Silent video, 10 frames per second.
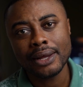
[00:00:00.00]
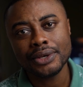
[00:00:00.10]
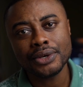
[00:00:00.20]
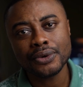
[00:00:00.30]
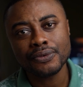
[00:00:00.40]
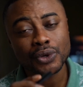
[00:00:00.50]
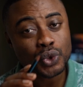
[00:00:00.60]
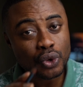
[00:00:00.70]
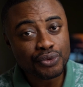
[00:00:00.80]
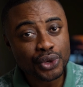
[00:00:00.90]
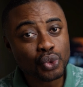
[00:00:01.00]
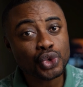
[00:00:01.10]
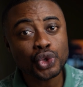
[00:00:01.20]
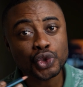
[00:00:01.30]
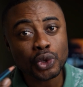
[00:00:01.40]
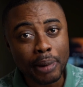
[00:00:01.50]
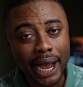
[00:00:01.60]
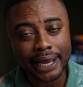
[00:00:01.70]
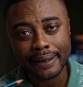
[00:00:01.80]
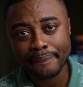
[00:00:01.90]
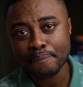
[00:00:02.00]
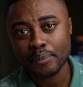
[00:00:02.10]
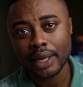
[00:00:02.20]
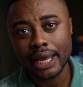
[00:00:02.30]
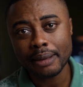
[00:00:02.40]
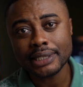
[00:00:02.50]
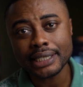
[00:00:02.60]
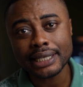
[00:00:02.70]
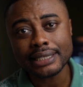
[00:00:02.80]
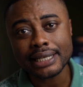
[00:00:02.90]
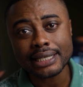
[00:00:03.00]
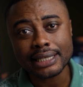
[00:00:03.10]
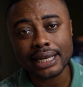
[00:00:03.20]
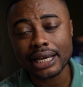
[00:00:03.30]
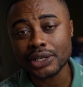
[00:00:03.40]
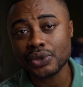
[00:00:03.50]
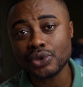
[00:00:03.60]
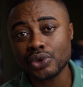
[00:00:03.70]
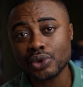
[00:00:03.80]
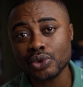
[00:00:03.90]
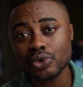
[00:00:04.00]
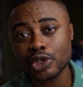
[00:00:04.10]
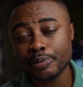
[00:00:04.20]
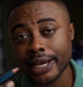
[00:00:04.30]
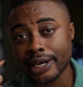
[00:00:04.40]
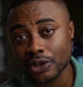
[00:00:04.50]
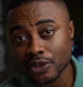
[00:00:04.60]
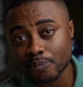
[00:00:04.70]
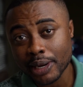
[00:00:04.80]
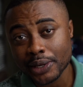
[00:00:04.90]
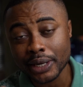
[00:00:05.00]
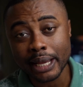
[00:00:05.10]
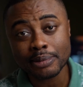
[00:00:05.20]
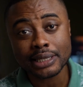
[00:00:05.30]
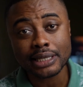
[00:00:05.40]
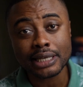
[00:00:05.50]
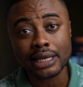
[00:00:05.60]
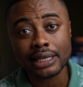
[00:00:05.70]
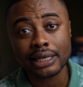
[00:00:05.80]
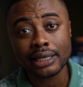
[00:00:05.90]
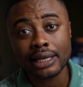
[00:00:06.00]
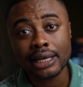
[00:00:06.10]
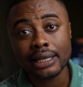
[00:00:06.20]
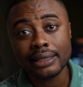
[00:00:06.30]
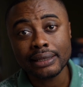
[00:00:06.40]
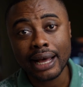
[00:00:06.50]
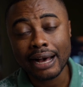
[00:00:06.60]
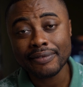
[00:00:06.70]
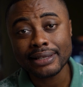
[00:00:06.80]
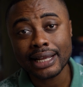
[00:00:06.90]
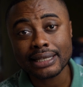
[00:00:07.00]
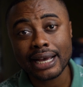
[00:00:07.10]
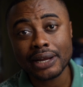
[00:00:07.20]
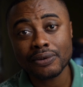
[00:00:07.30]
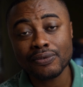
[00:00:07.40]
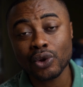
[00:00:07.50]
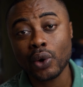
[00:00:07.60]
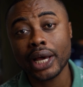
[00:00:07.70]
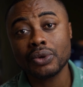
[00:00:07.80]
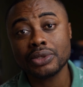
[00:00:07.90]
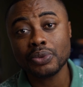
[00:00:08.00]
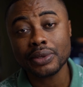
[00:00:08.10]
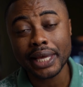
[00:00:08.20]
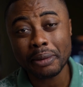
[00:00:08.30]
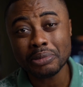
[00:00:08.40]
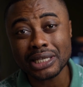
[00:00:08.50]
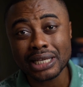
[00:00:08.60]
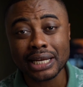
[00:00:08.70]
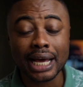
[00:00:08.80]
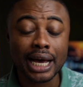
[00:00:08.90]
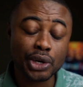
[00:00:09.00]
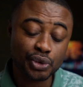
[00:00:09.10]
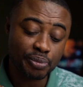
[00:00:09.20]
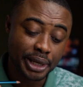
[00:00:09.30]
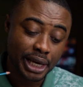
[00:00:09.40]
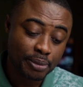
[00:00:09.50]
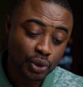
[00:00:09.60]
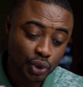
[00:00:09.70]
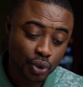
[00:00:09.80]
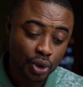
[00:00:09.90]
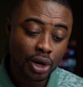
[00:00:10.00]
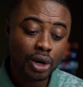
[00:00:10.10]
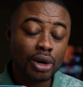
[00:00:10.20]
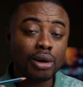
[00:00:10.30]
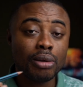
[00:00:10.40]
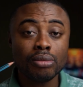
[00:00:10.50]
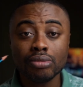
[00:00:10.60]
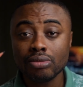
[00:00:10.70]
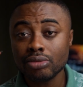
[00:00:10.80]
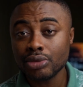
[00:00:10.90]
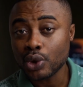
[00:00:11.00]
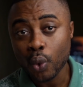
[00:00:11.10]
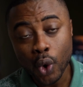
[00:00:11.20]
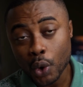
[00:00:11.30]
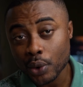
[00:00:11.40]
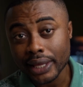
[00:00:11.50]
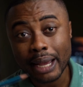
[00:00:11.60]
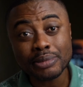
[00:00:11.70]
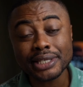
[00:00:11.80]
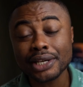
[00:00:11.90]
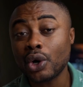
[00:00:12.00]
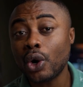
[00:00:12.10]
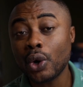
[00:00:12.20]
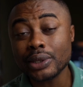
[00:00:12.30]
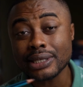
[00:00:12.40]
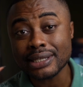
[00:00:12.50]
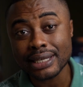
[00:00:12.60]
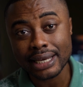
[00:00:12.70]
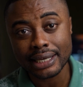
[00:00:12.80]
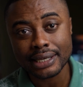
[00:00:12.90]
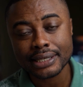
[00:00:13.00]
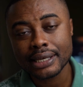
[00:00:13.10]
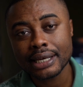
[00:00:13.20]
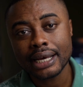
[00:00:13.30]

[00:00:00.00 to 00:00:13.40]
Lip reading: For those of you who used to buy MTN data, you used to spend a lot of money on MTN and having that kind of loyalty with MTN, how you've been able to work with MTN all these years.